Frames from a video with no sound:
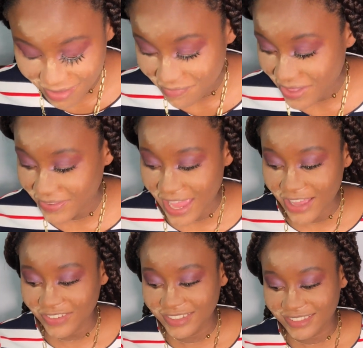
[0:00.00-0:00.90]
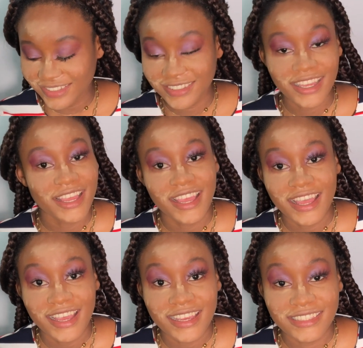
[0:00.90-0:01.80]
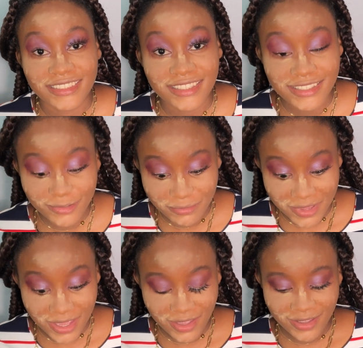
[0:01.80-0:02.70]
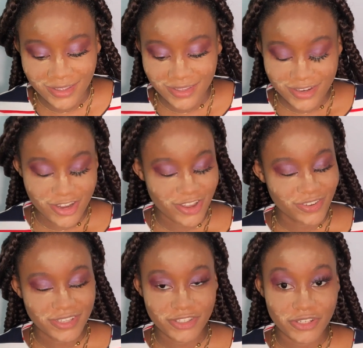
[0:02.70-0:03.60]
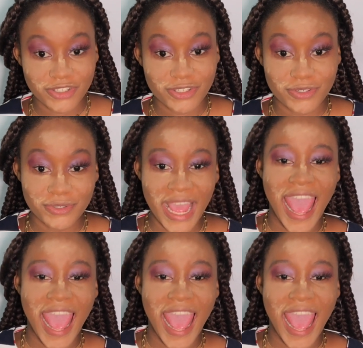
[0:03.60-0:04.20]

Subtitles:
meu Deus. Is this me? No, it's not you.